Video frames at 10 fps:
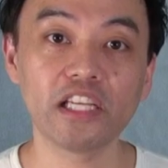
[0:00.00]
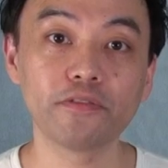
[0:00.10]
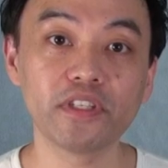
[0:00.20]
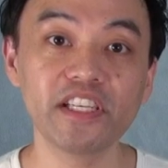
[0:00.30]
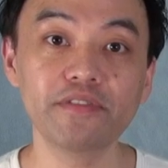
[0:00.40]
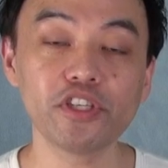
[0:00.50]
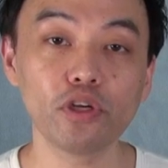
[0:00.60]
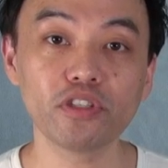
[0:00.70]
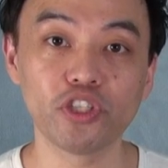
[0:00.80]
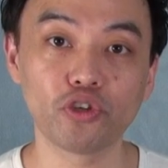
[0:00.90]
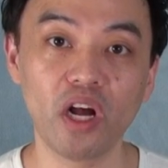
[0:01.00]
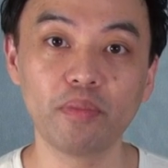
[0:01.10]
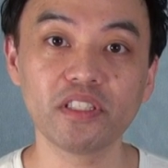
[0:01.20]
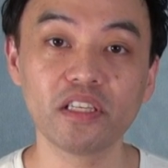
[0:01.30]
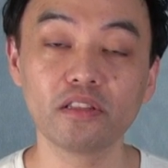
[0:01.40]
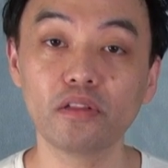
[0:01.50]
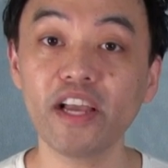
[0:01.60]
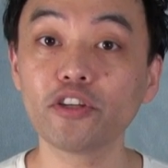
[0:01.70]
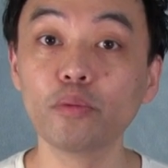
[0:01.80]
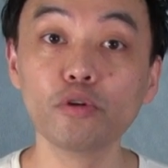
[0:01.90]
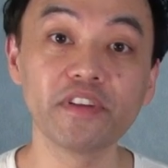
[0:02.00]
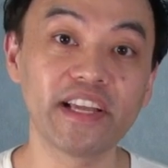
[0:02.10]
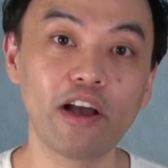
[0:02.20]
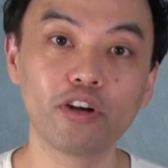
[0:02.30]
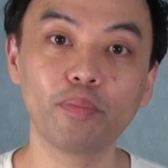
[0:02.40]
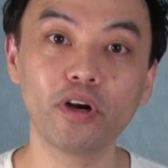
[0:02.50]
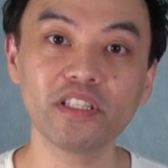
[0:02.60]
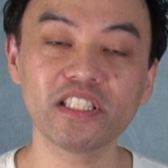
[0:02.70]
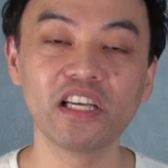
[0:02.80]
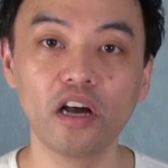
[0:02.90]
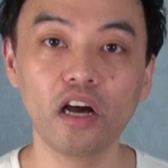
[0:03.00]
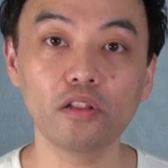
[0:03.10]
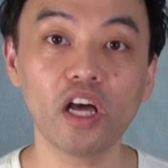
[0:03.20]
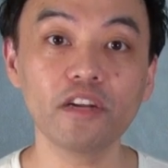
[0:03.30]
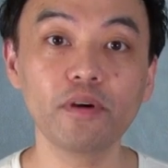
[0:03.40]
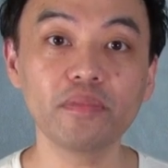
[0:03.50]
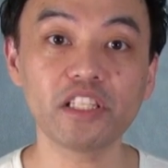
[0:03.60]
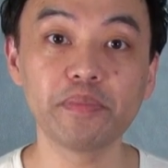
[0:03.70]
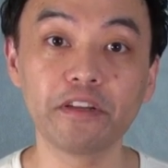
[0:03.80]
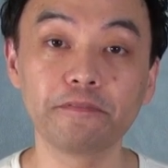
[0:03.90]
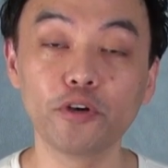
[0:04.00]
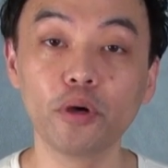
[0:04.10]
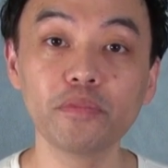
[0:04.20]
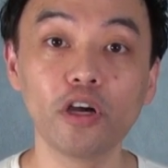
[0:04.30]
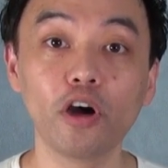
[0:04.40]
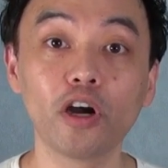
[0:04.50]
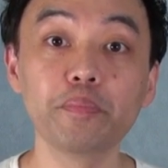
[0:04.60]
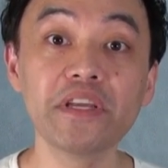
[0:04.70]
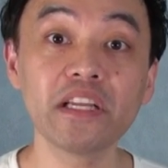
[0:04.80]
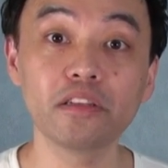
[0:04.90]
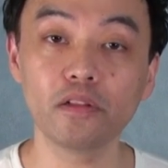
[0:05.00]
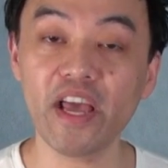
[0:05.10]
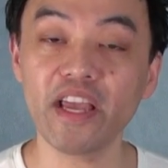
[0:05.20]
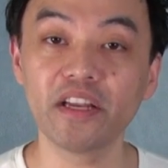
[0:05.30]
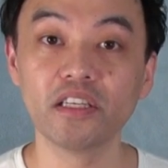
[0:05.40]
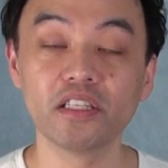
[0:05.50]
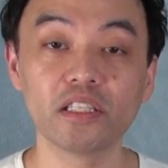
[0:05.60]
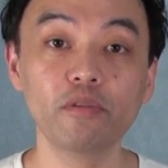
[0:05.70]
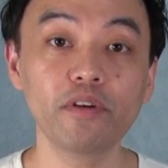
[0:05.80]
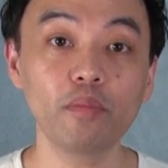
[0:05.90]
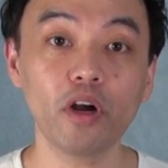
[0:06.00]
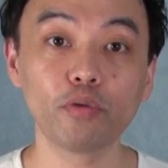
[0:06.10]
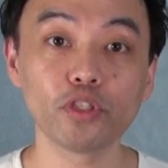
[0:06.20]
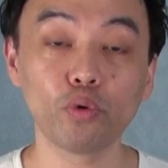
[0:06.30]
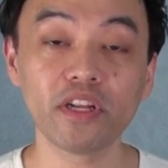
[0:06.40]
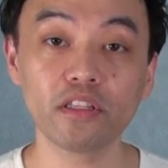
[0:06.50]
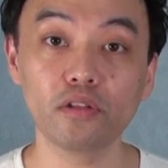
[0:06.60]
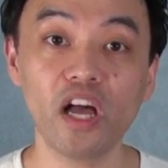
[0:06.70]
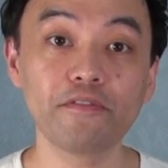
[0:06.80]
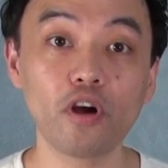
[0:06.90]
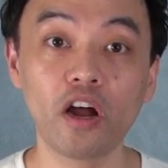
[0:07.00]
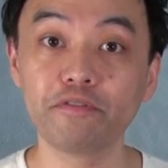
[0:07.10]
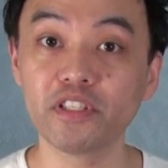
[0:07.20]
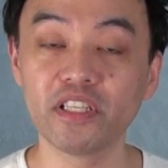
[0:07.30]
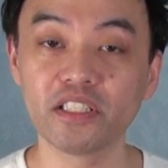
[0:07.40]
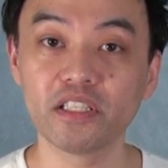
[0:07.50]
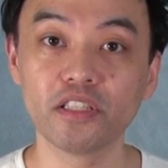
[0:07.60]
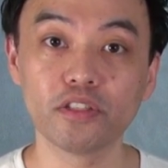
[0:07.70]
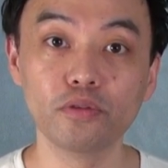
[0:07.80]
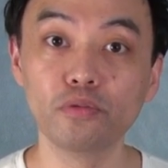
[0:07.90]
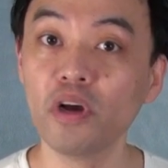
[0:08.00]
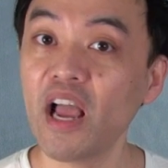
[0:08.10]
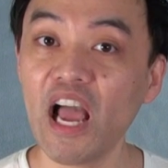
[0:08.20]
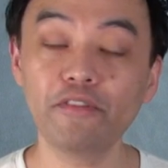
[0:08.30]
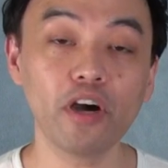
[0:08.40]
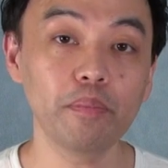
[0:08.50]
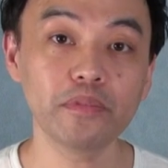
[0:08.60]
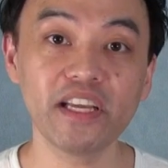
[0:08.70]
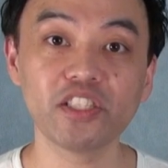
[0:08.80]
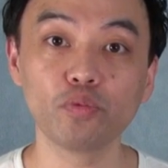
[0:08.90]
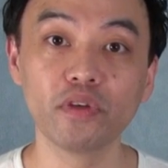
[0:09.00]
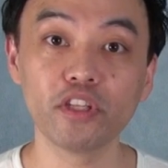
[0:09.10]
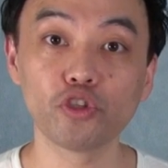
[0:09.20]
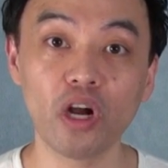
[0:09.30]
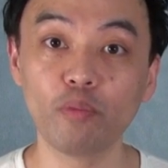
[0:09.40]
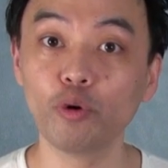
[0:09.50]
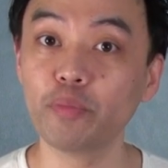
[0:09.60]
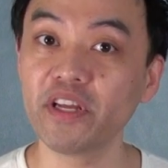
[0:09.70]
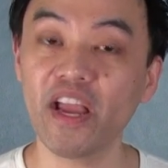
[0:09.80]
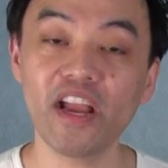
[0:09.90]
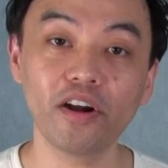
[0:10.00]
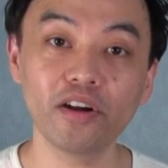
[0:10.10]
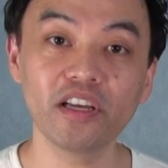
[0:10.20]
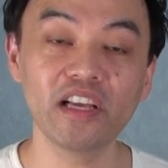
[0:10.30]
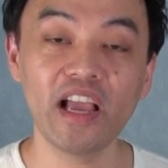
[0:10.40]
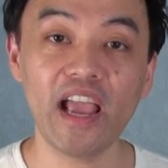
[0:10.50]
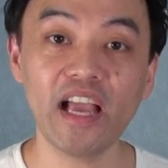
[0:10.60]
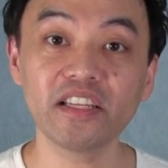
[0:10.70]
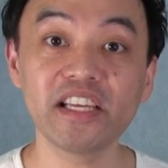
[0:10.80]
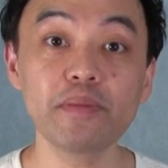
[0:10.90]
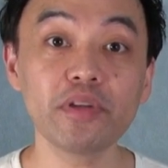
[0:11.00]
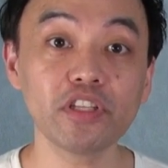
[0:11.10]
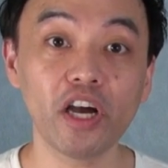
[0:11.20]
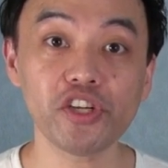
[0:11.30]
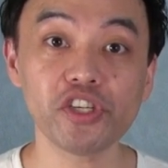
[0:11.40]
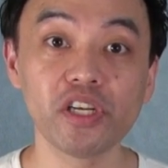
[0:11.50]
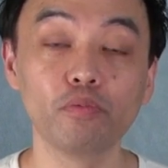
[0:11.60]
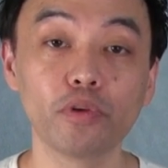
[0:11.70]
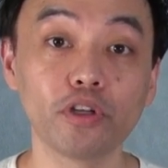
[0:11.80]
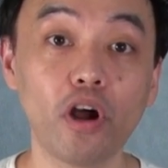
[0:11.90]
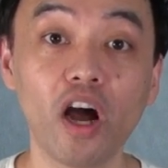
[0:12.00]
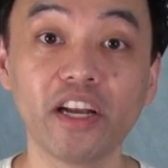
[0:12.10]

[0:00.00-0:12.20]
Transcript: As for T V shows and dramas, like their movie counterparts, a lot of them that's being filmed are being delayed. Some of them are resorting to live conferences to have updates when the drama will be aired and to keep in touch with their